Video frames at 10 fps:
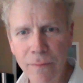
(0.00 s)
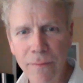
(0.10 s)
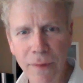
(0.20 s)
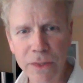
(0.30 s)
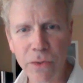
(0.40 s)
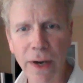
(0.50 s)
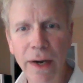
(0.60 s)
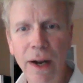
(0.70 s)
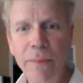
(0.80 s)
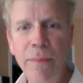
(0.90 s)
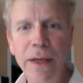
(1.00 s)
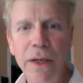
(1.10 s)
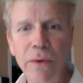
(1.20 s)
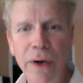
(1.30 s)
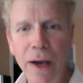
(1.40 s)
That's right, and I'm going to make
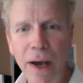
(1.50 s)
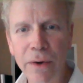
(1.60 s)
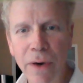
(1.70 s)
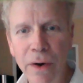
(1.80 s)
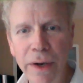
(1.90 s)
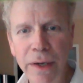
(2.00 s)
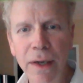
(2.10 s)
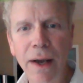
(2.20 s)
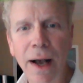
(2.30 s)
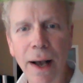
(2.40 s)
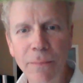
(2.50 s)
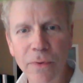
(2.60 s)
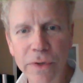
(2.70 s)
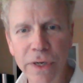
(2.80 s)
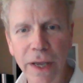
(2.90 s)
you an honorary op
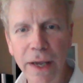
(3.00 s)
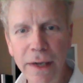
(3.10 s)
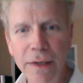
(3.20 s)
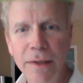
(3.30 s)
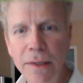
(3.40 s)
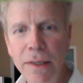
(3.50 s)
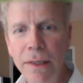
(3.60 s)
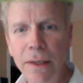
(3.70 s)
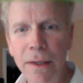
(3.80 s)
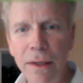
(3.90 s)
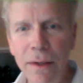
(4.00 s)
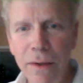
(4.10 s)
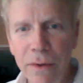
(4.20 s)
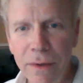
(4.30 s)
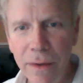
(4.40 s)
for today.
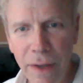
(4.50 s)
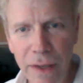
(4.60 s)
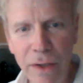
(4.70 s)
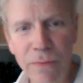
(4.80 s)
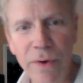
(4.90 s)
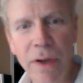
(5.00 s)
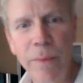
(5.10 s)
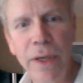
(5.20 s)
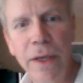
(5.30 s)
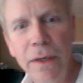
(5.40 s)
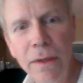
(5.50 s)
Thank you for coming in.